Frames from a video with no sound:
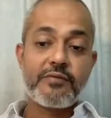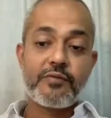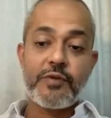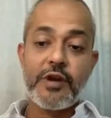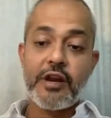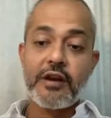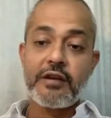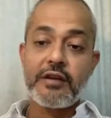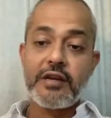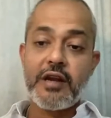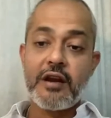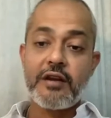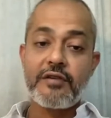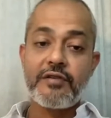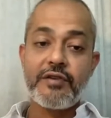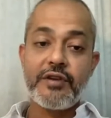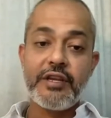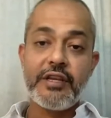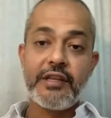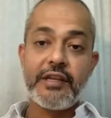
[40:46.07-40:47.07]
one
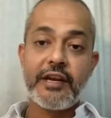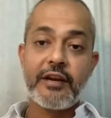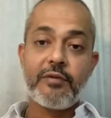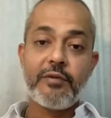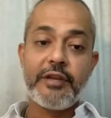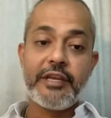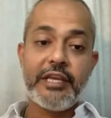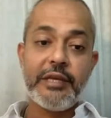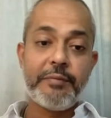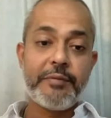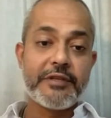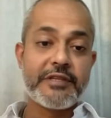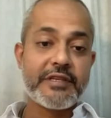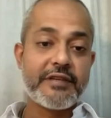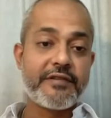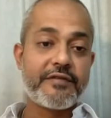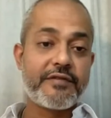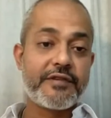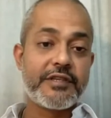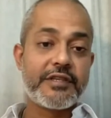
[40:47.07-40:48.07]
country that will keep its
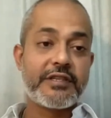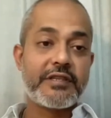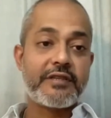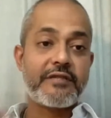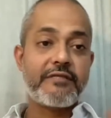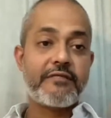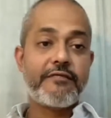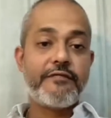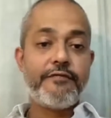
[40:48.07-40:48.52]
interests